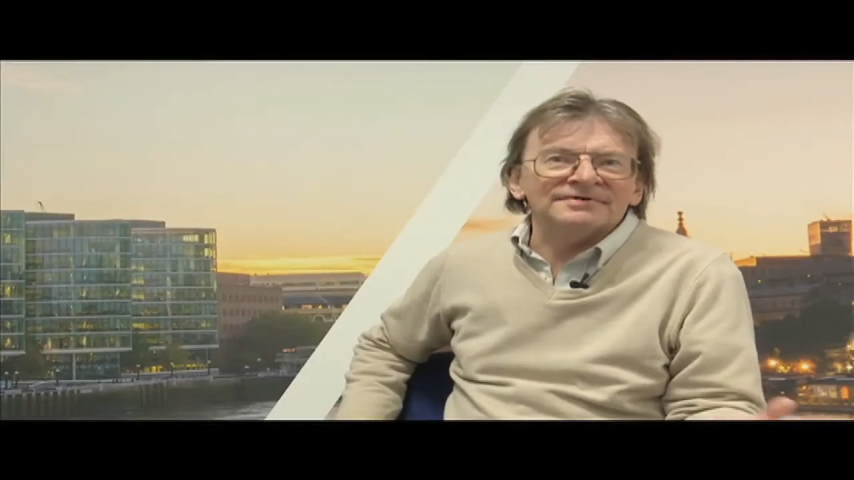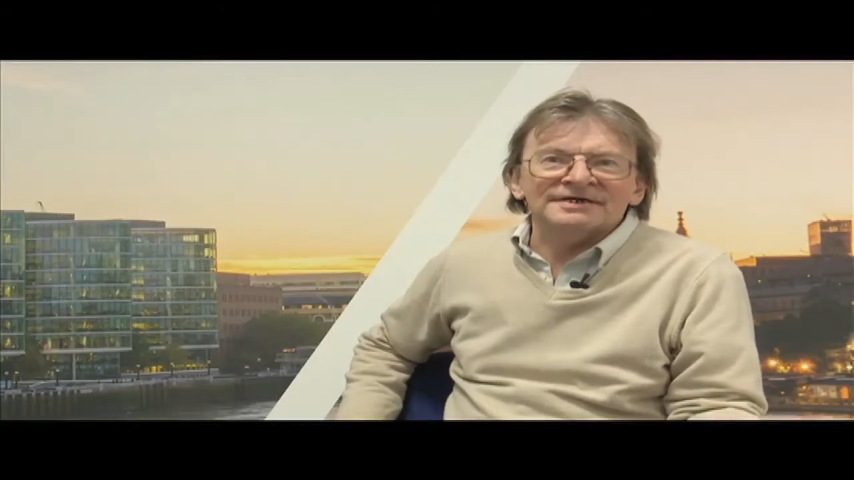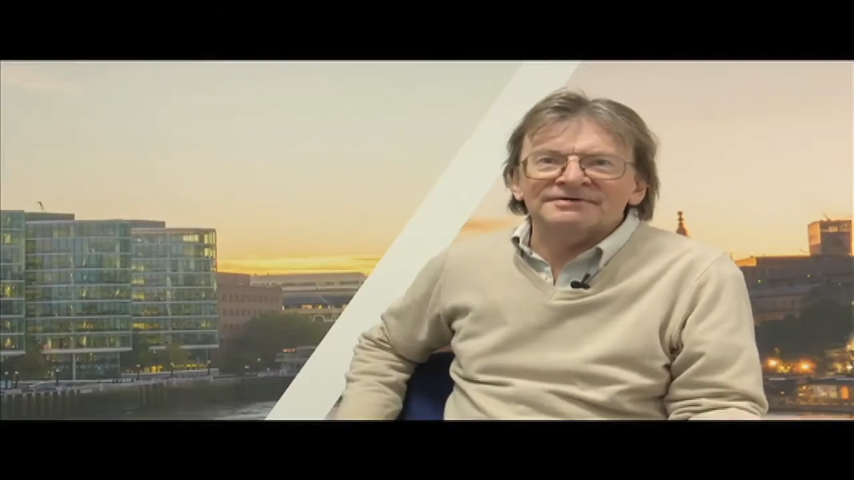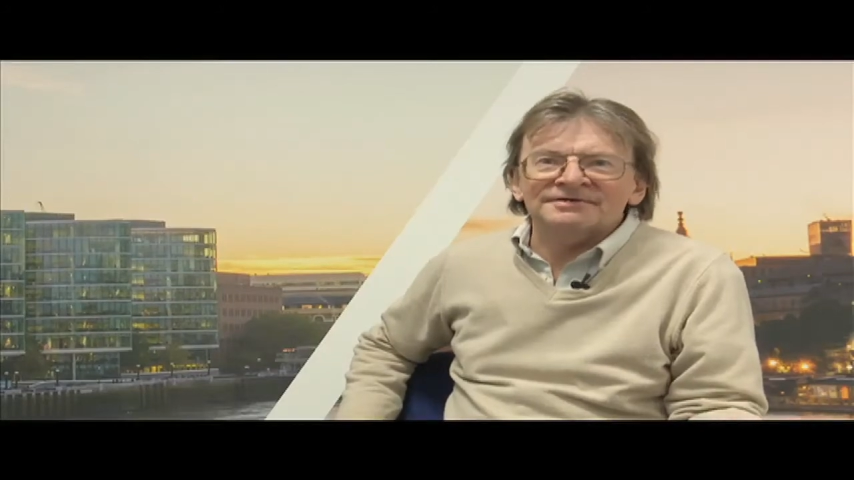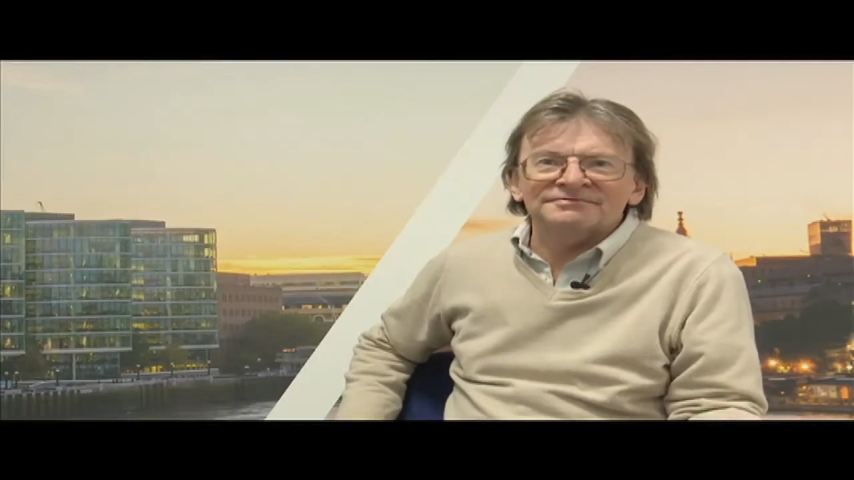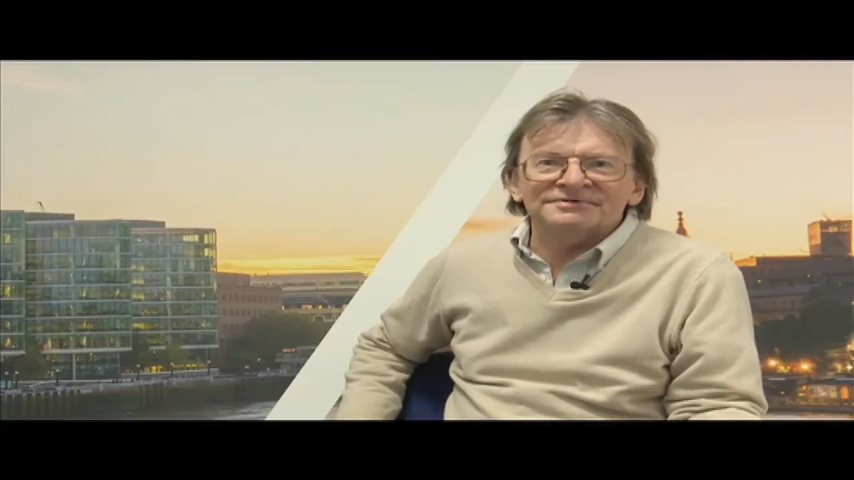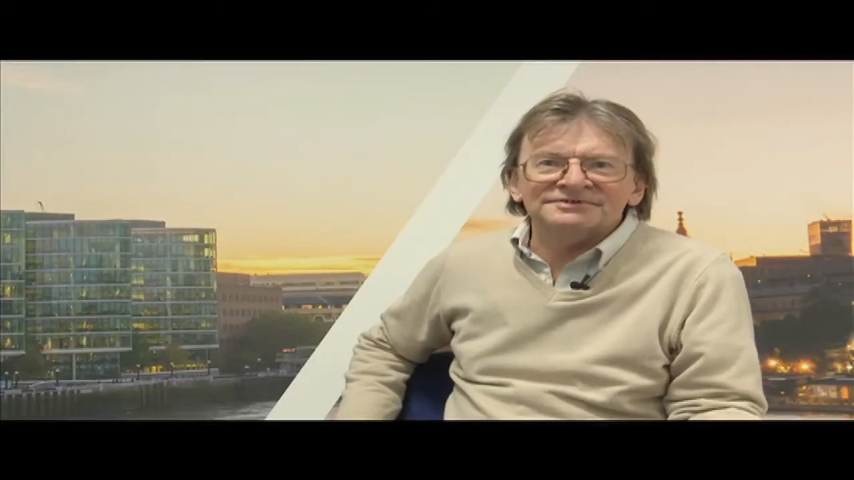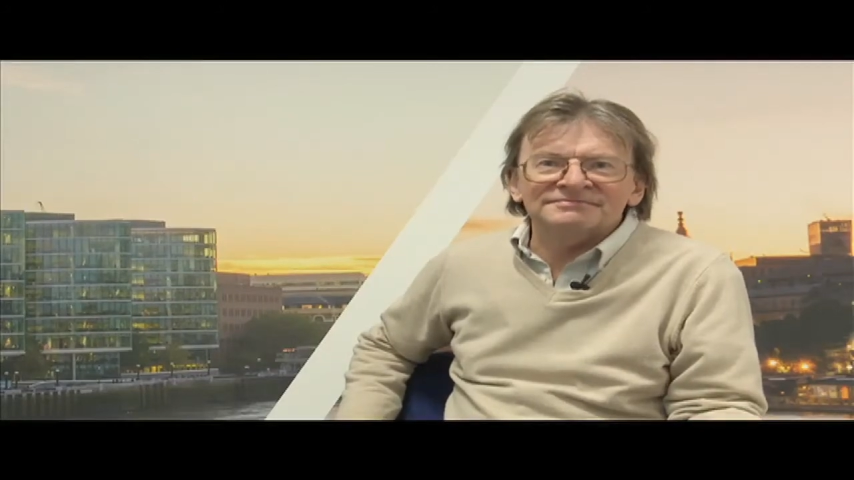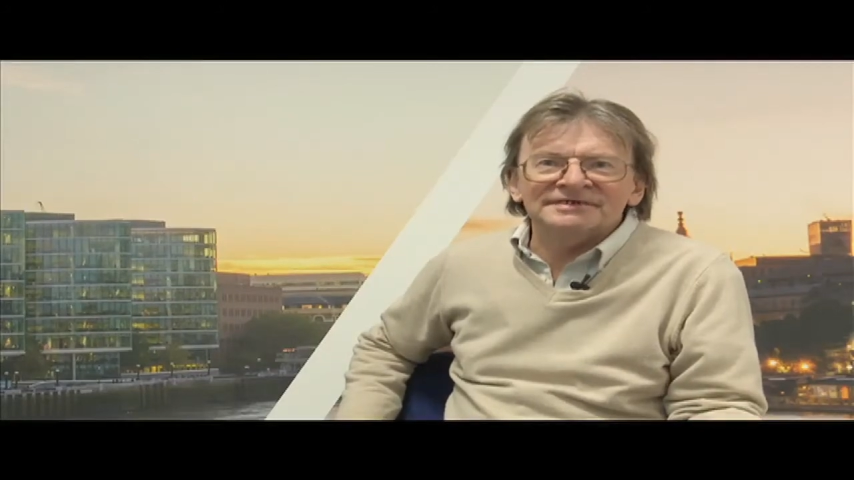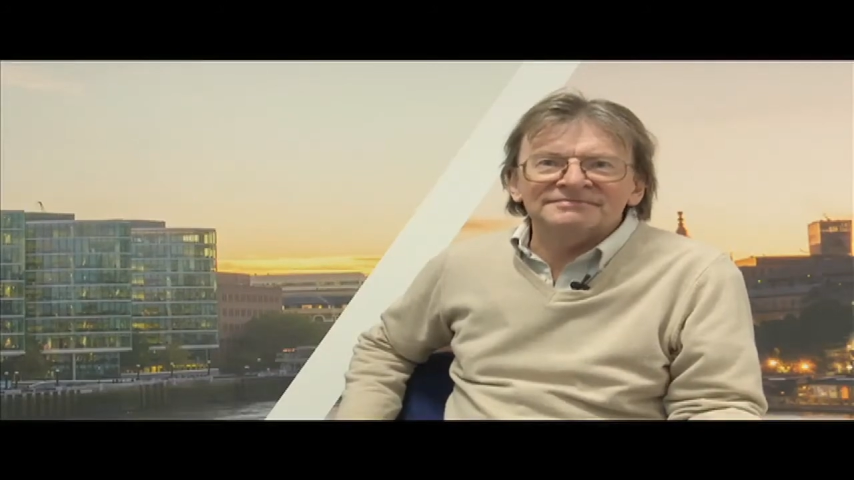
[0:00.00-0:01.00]
area for us
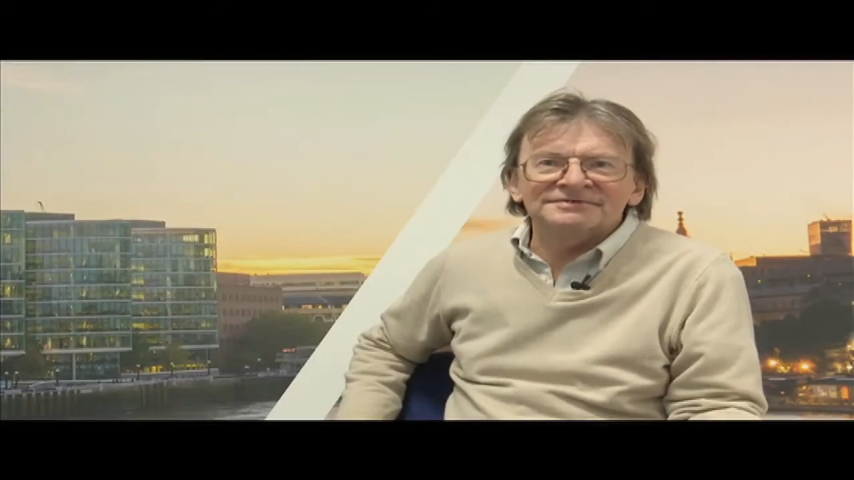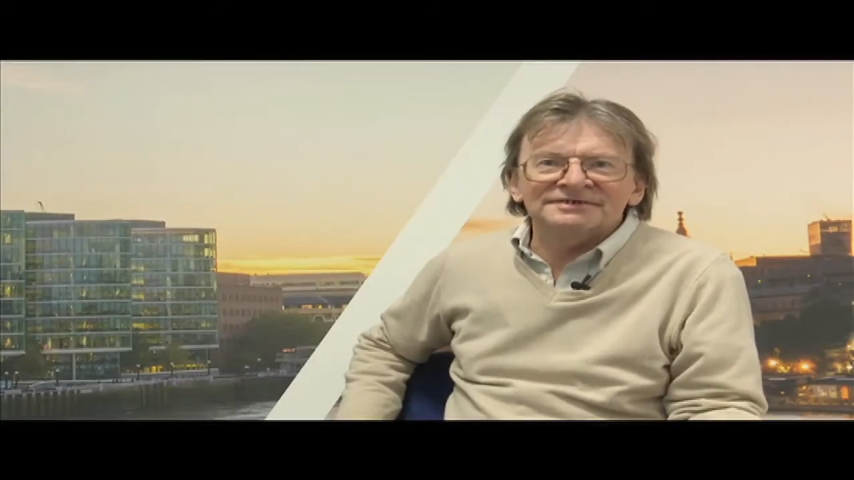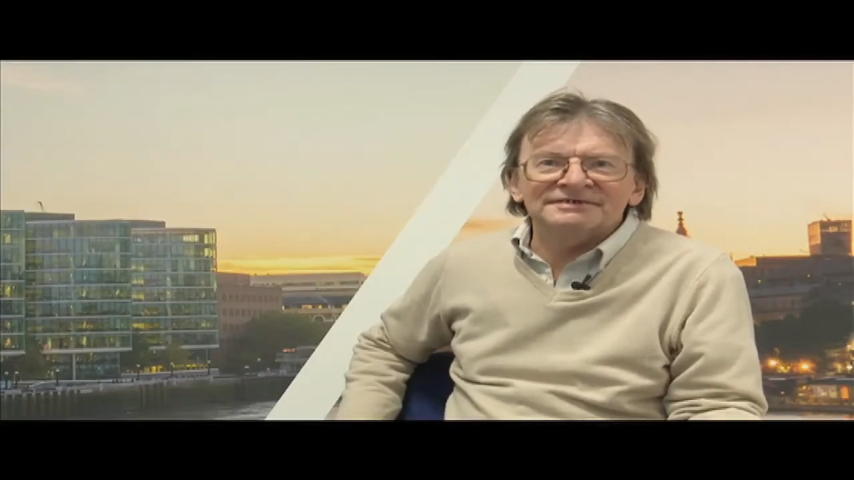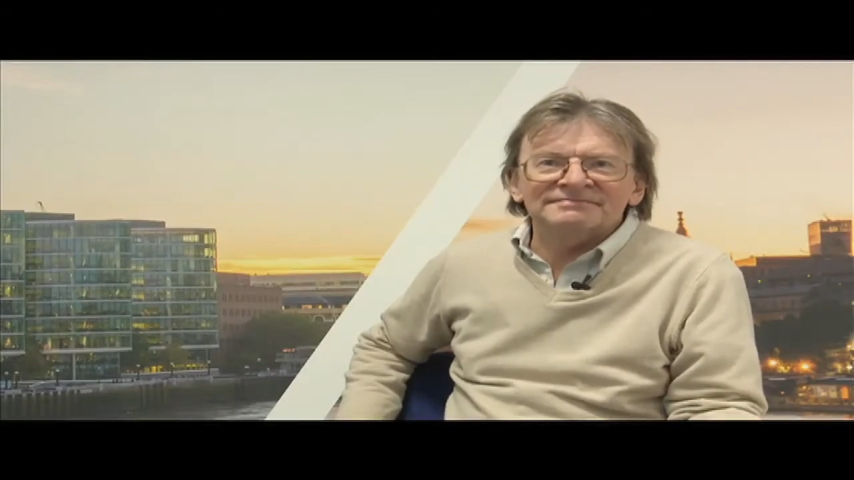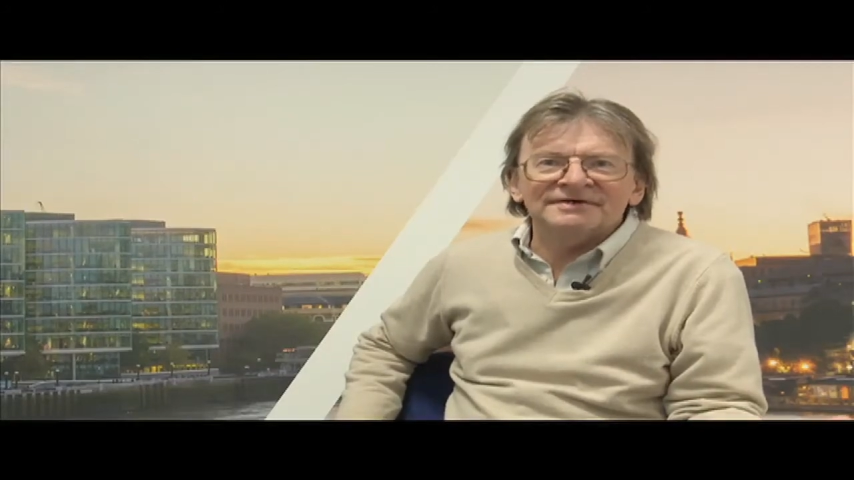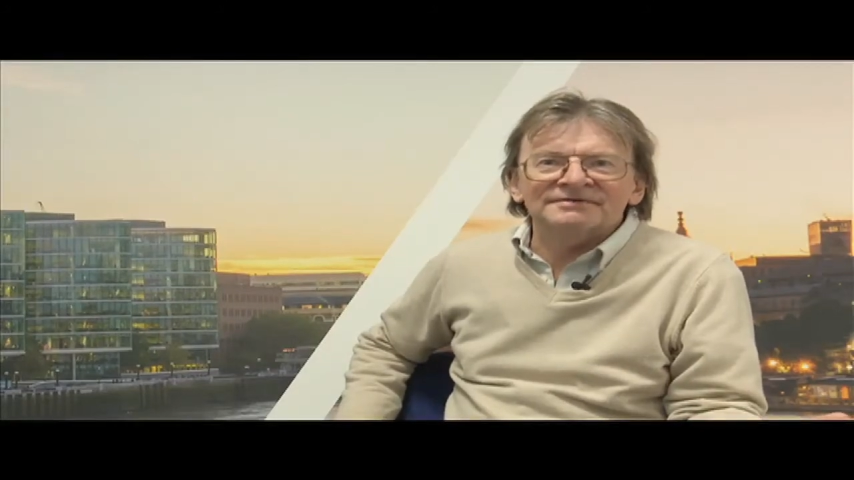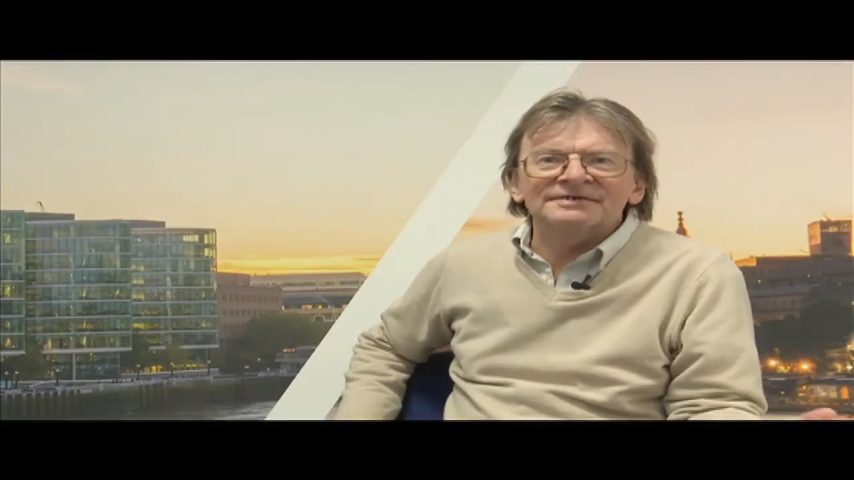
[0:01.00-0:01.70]
to maybe think about.